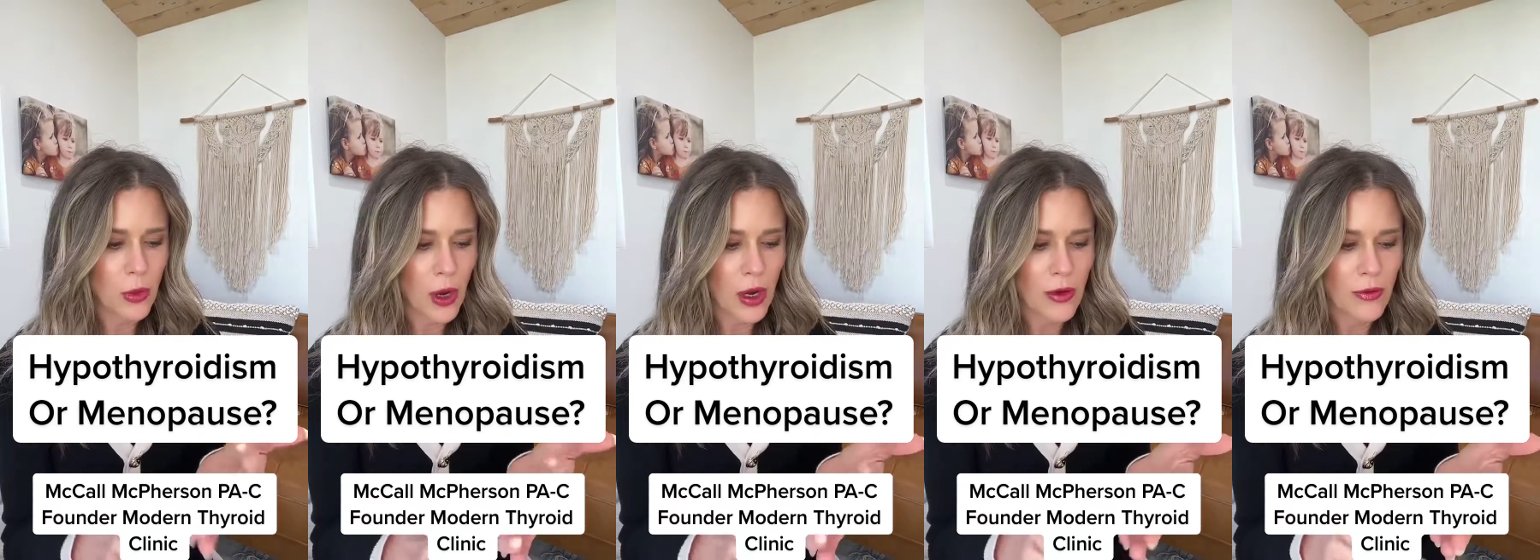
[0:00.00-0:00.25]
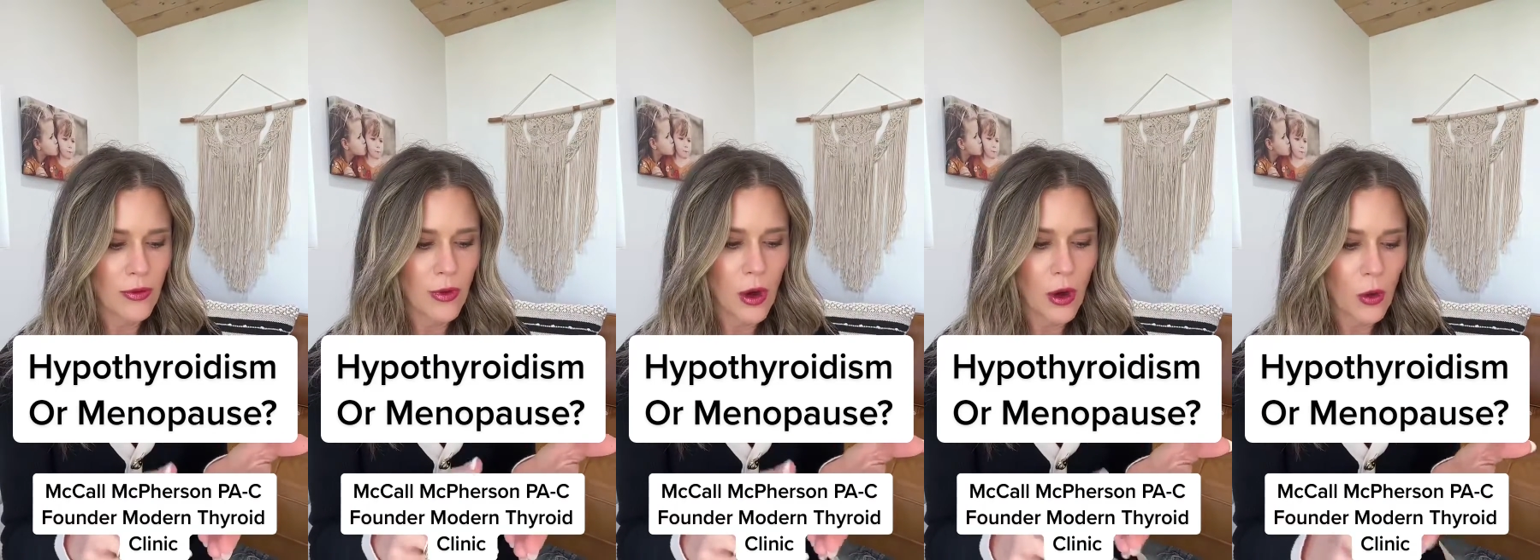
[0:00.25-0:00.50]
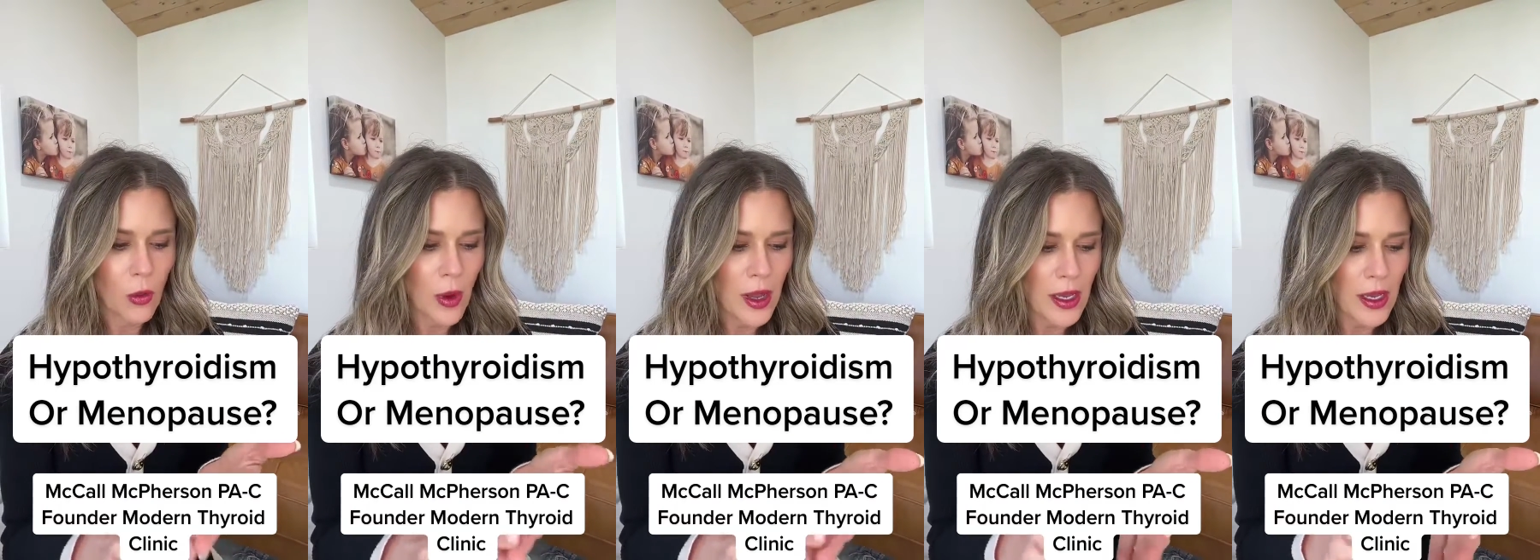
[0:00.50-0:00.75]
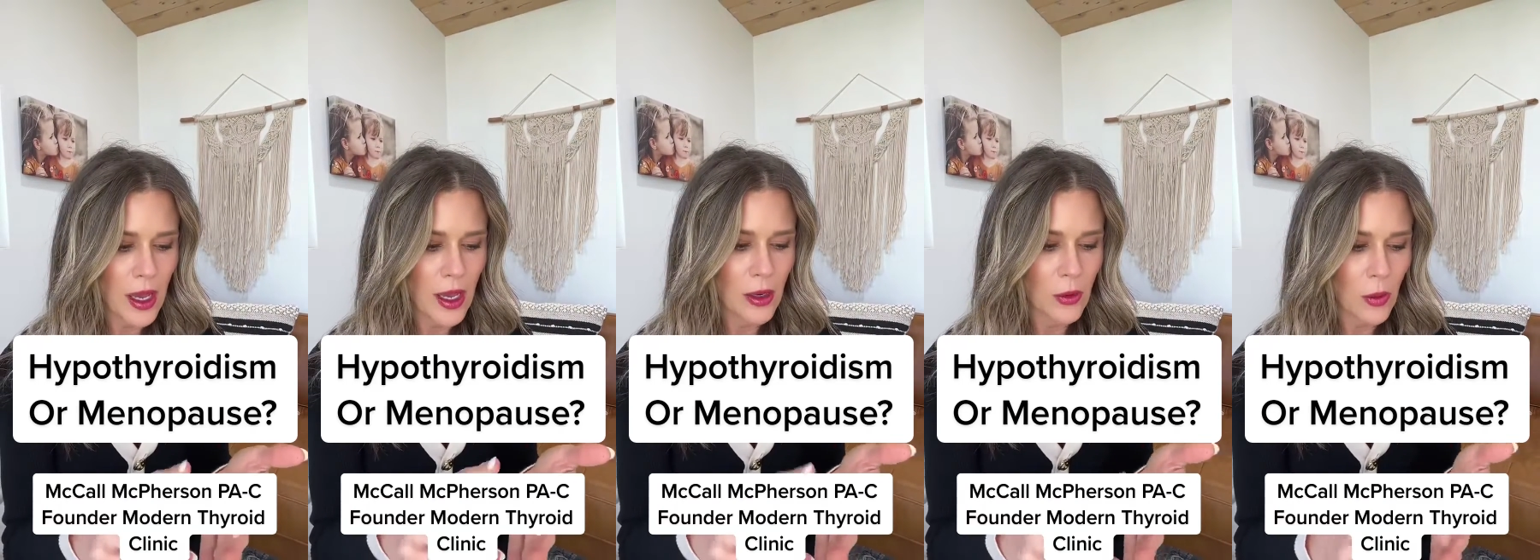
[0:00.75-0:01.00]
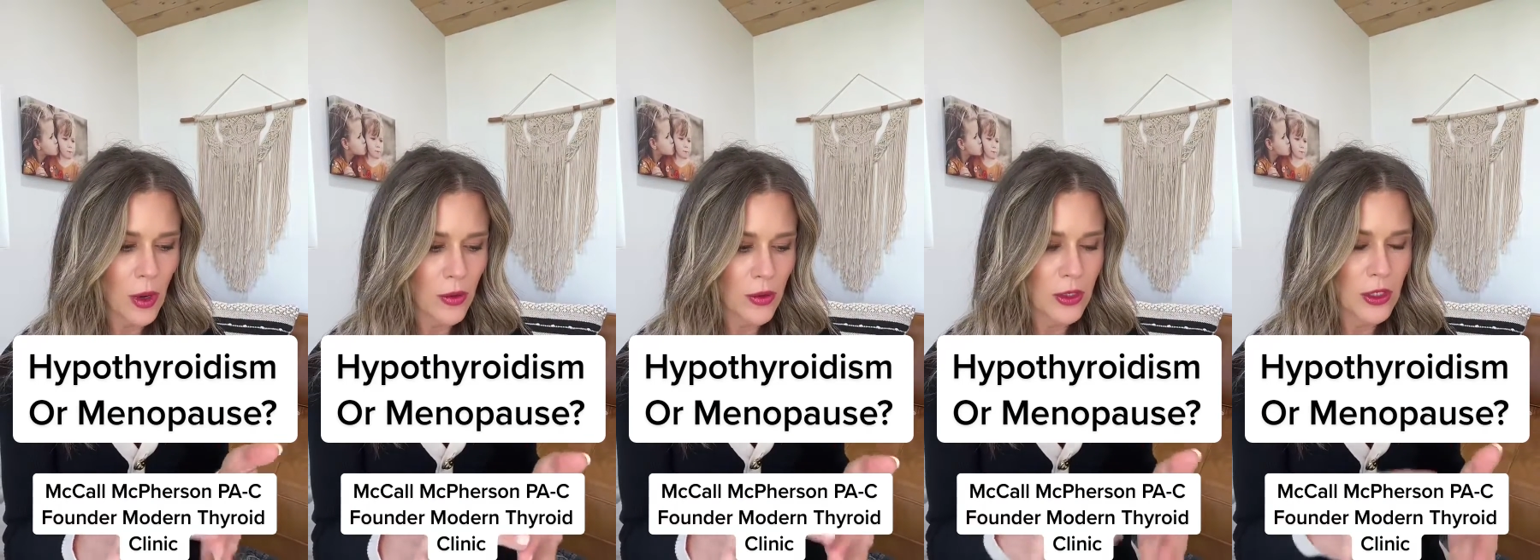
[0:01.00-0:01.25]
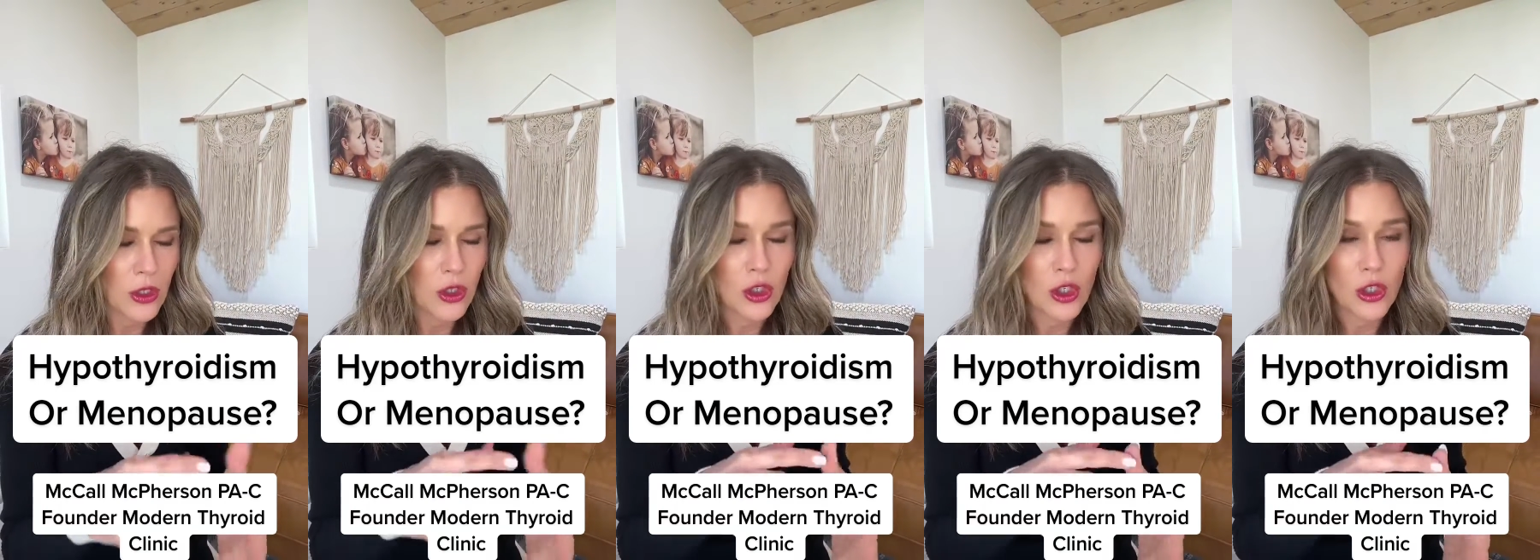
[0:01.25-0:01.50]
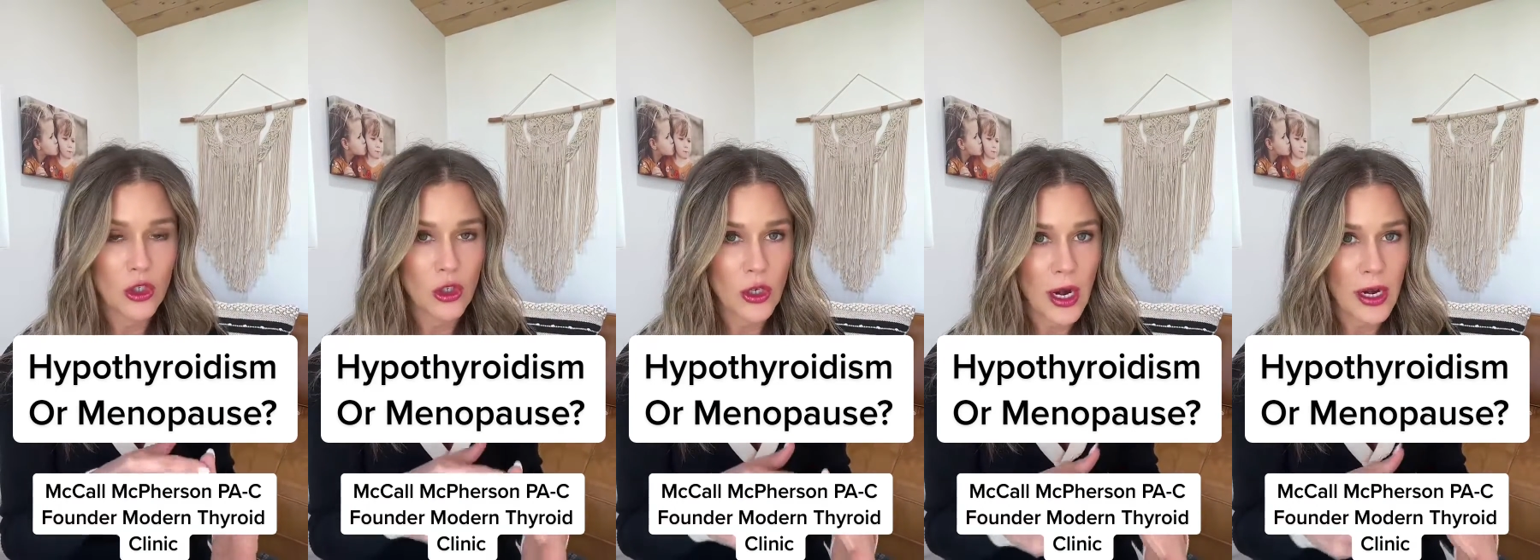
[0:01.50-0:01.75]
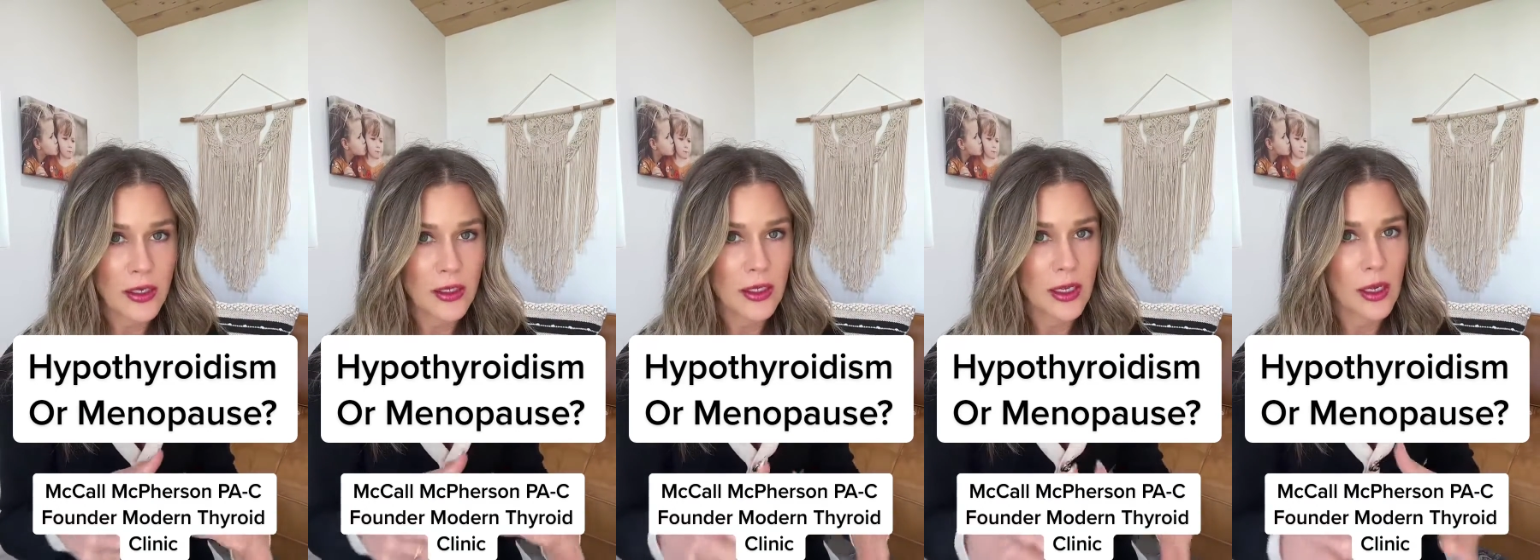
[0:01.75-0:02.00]
brain fog, weight gain, weight retention,
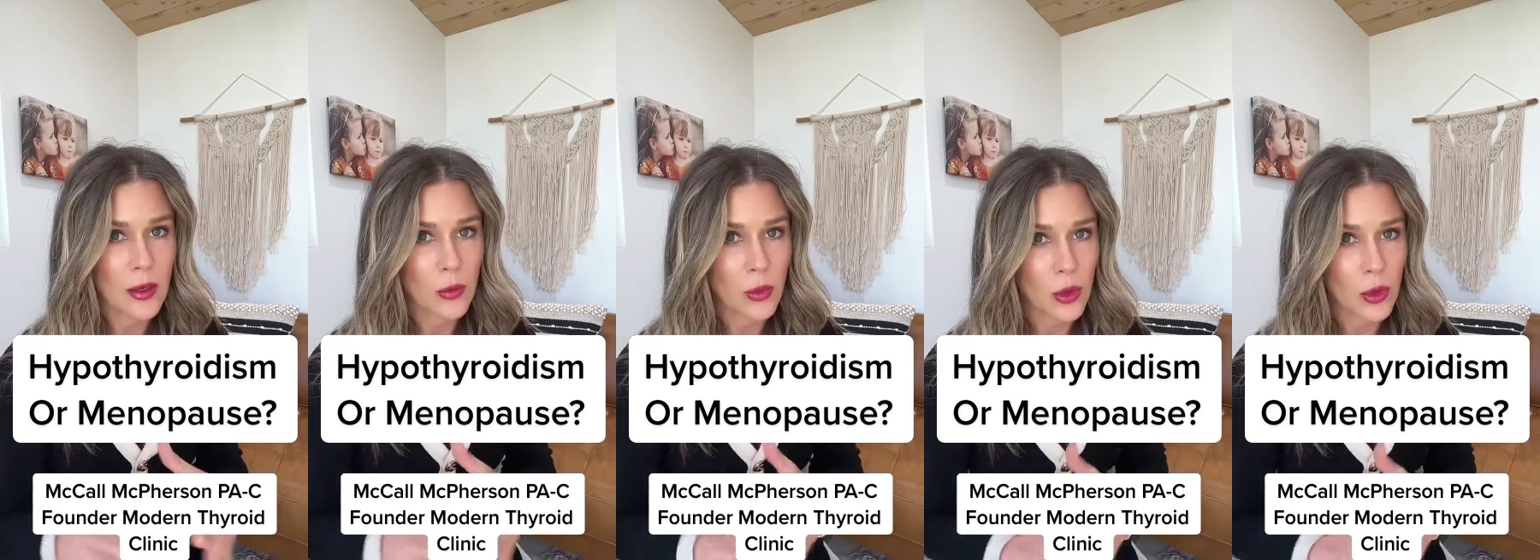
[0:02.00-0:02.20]
dry skin,